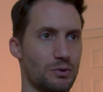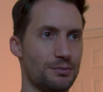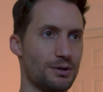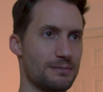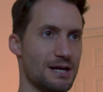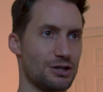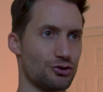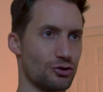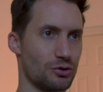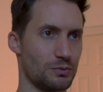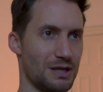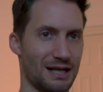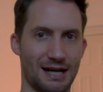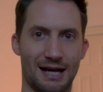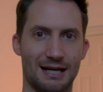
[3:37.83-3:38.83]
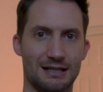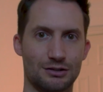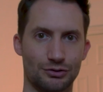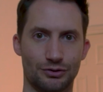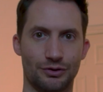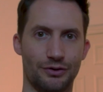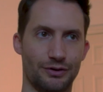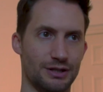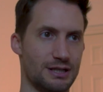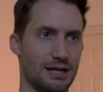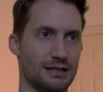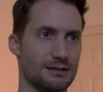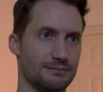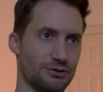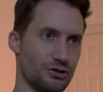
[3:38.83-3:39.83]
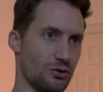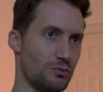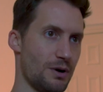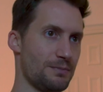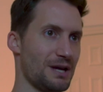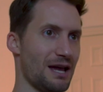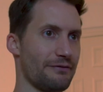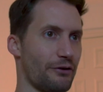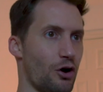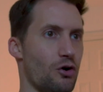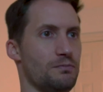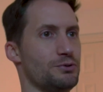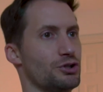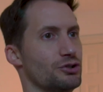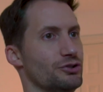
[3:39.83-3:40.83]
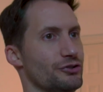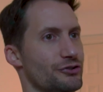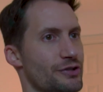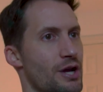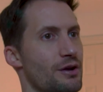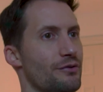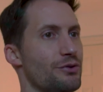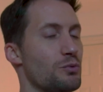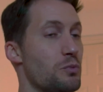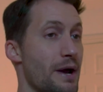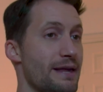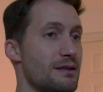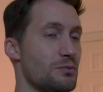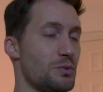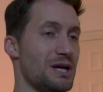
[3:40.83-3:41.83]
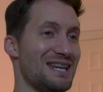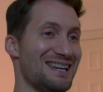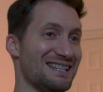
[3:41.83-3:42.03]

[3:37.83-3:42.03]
we want to make sure that we can handle the datum. So when we have options, the way that we